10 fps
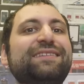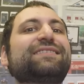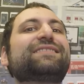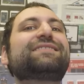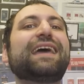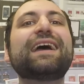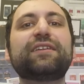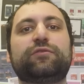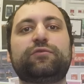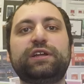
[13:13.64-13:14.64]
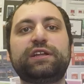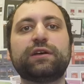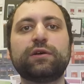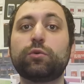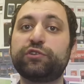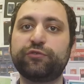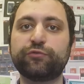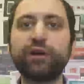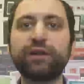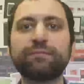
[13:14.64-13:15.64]
stand to read what you've
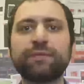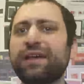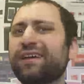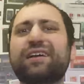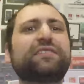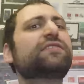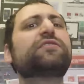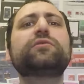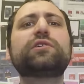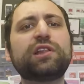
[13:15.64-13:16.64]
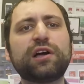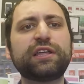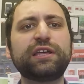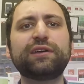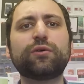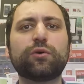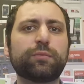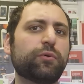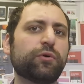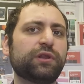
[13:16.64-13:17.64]
written because it's too clunky or
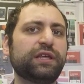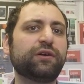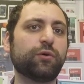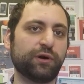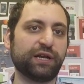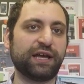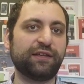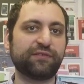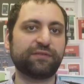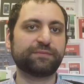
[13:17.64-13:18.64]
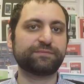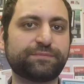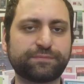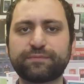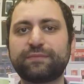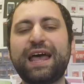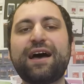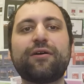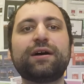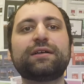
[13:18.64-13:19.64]
poorly organized.
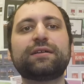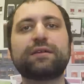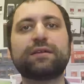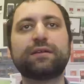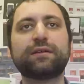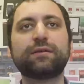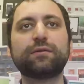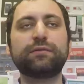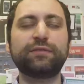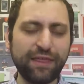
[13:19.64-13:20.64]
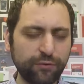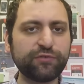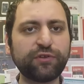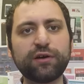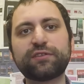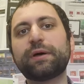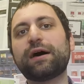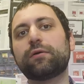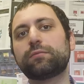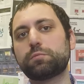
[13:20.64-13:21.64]
Now that we've talked
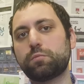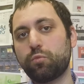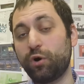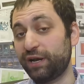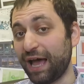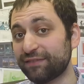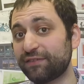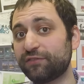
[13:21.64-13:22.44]
about what not to